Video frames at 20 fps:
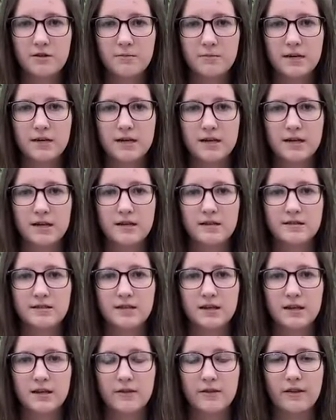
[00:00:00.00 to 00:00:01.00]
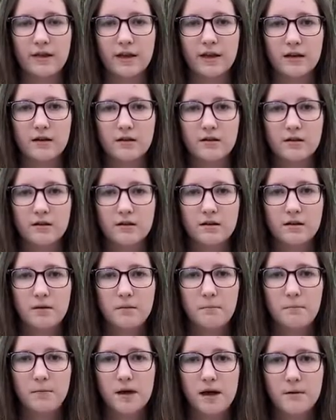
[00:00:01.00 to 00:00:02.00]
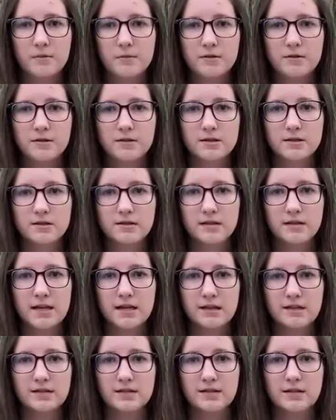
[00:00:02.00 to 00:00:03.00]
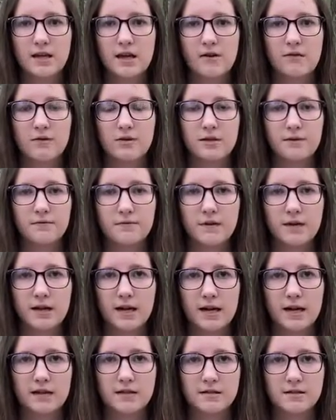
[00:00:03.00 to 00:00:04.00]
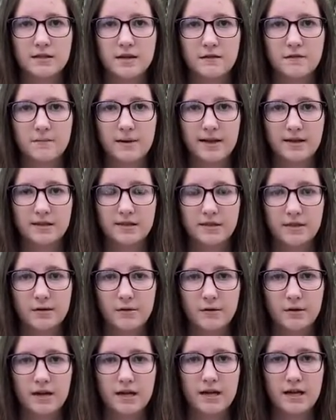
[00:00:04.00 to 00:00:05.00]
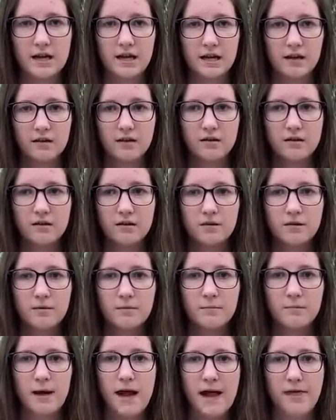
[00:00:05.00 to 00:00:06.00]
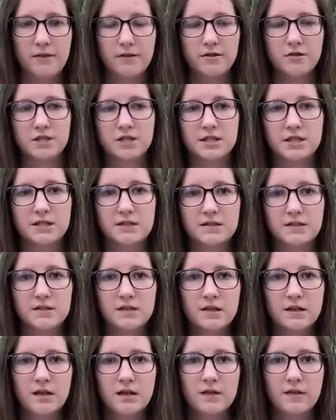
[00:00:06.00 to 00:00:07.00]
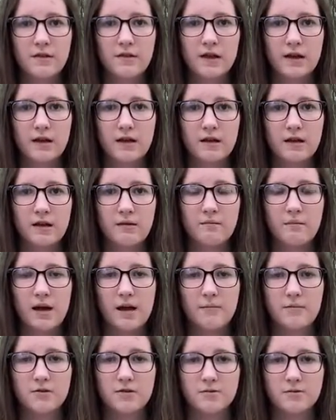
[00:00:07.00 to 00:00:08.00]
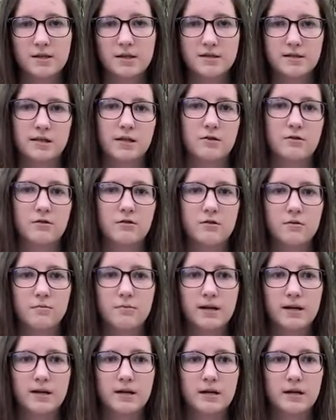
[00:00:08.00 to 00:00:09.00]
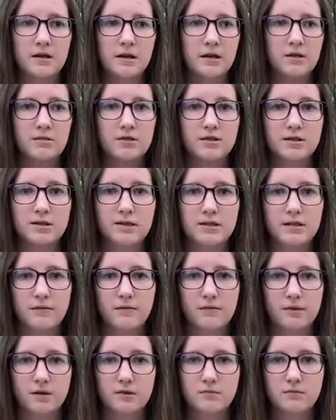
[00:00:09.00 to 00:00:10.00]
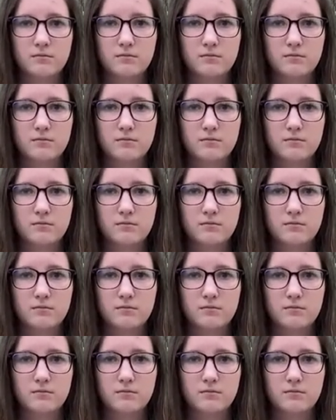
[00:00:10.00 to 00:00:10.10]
because unlike mammals, snakes carry different kinds of bacteria and pathogens than in mammals because they're cold-blooded and they're just a different